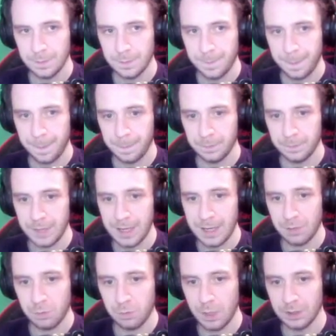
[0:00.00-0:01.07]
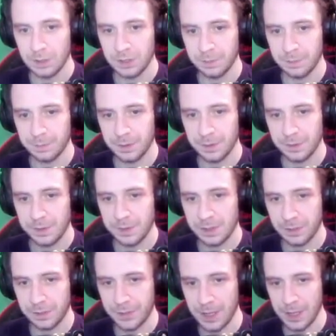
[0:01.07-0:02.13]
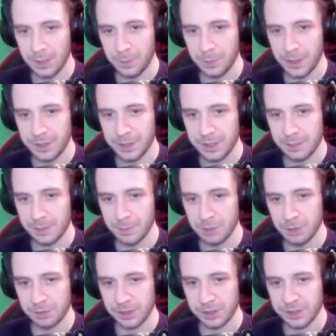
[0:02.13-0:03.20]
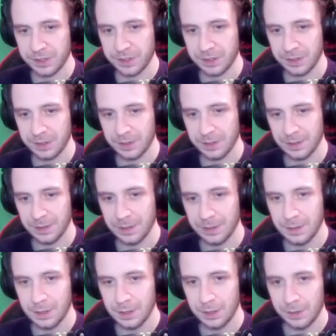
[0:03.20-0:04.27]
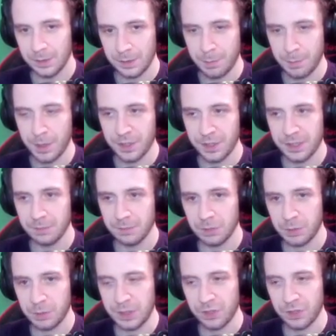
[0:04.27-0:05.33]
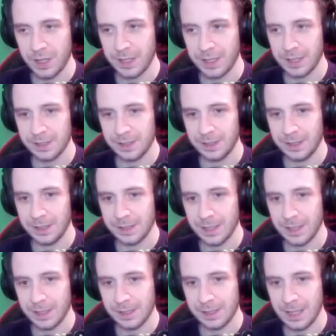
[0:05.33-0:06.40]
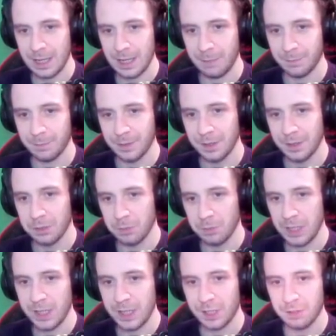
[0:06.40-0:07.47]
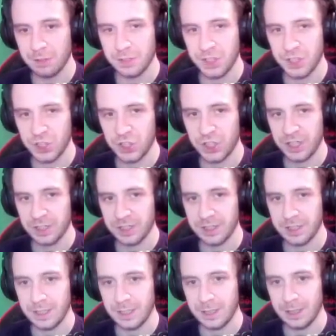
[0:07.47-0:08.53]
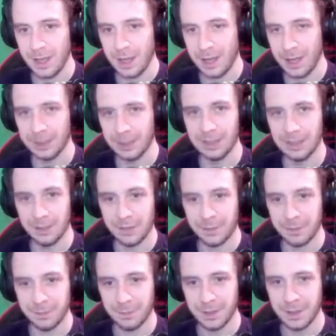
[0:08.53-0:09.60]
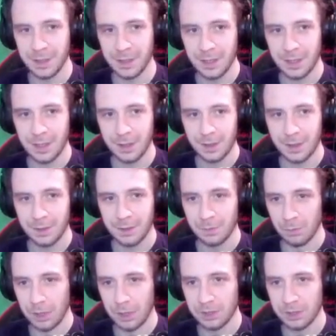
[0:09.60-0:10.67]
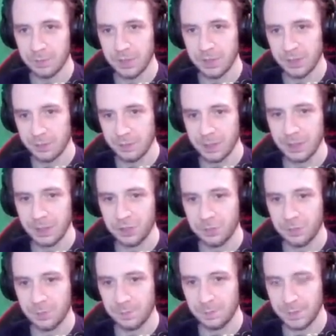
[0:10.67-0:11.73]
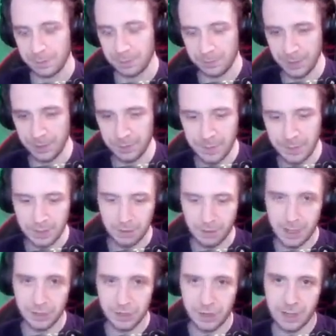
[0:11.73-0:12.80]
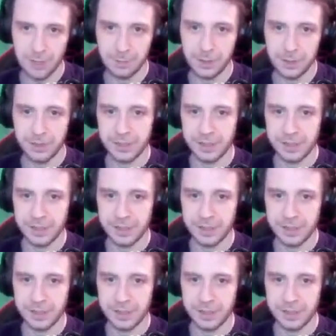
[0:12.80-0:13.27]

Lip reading: Now, welcome to the final boss, Mundus. The person we've been trying to get to the entire time. We are going to cheese the hell out of him. Welcome to Devil May Cry Dragon Ball Z.